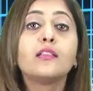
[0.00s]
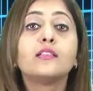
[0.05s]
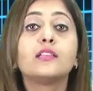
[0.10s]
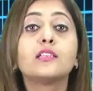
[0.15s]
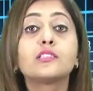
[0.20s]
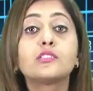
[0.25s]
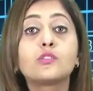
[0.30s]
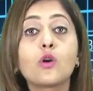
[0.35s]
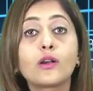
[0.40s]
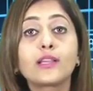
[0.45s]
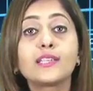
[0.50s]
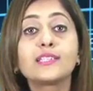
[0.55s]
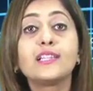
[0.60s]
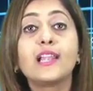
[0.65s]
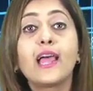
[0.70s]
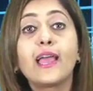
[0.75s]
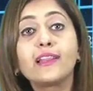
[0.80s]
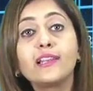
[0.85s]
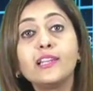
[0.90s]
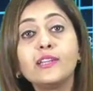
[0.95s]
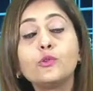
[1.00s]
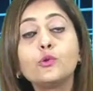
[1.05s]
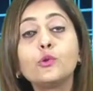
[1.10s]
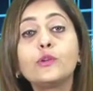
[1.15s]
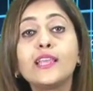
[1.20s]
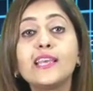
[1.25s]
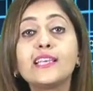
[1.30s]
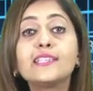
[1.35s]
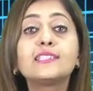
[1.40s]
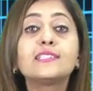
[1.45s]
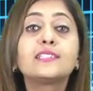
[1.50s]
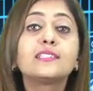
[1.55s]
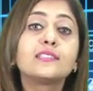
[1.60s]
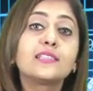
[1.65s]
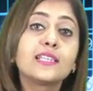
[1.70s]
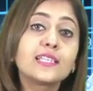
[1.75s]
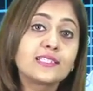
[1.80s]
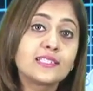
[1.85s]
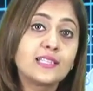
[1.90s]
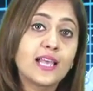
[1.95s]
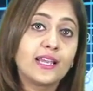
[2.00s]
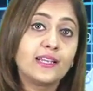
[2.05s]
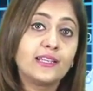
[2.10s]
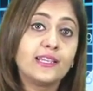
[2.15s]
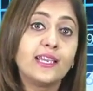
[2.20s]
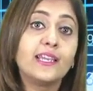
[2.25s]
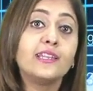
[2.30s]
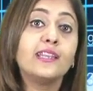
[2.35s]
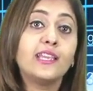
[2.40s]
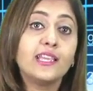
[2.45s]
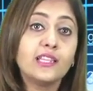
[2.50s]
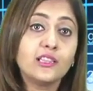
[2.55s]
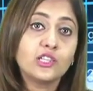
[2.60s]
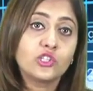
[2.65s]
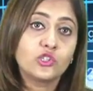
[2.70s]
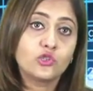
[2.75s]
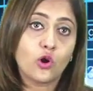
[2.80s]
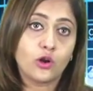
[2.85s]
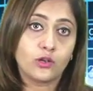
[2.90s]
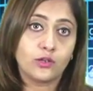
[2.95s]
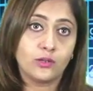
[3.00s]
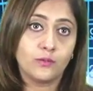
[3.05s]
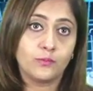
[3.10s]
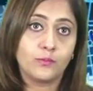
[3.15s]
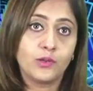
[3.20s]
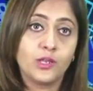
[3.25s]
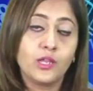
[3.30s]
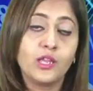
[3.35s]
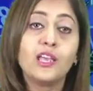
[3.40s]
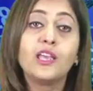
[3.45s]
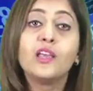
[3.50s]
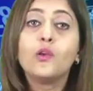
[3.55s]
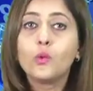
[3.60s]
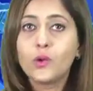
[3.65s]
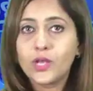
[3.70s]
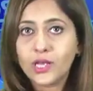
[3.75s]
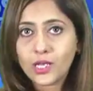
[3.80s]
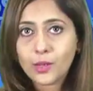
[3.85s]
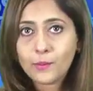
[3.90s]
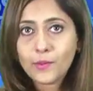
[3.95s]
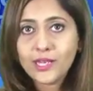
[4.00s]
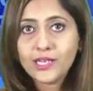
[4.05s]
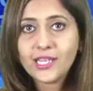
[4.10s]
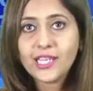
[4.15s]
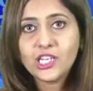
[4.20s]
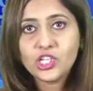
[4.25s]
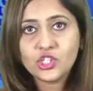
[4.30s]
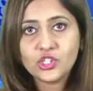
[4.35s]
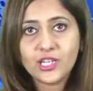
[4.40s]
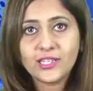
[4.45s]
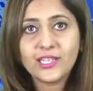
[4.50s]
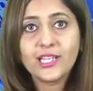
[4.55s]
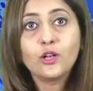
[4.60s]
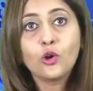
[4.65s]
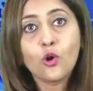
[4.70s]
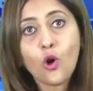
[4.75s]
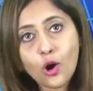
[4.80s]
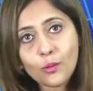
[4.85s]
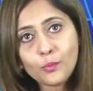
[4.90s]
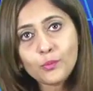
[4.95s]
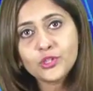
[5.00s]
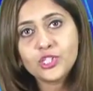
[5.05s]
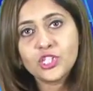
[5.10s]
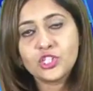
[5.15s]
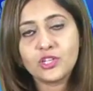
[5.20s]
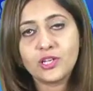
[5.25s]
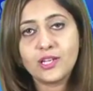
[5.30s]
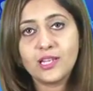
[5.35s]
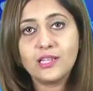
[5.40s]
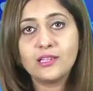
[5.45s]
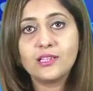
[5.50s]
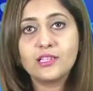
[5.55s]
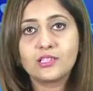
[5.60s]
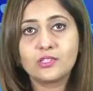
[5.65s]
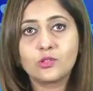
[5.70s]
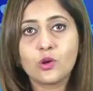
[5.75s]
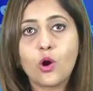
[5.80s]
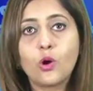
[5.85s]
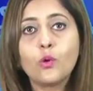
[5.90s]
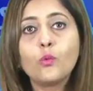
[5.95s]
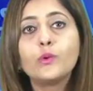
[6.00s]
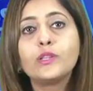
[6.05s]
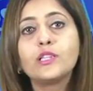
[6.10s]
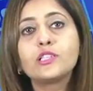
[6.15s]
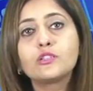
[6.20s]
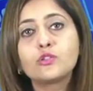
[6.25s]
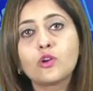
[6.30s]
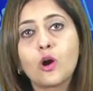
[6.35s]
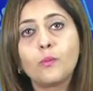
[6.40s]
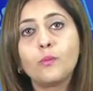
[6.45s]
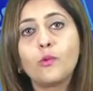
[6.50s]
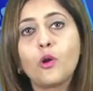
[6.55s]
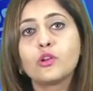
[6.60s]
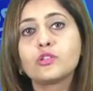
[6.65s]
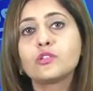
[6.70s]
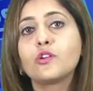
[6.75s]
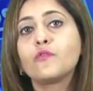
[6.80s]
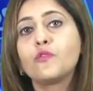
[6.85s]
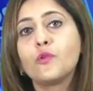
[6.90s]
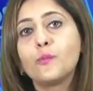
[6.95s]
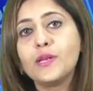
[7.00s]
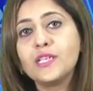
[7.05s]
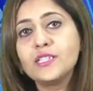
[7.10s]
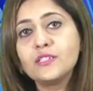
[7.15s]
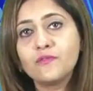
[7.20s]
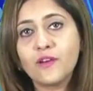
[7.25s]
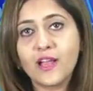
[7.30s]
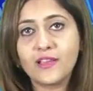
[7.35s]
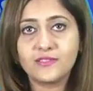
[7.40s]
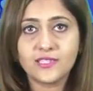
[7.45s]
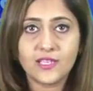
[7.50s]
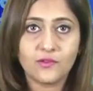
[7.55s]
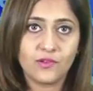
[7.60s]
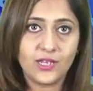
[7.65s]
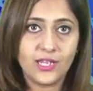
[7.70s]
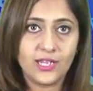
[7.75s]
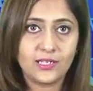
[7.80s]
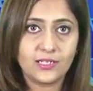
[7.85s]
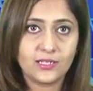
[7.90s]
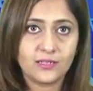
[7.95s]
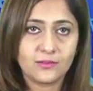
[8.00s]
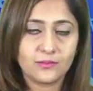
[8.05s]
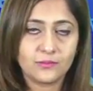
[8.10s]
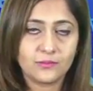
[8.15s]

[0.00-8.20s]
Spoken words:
The stock is likely to test 698 in the short term. We recommend initiating long position in the stock with a stop loss of rupees 578.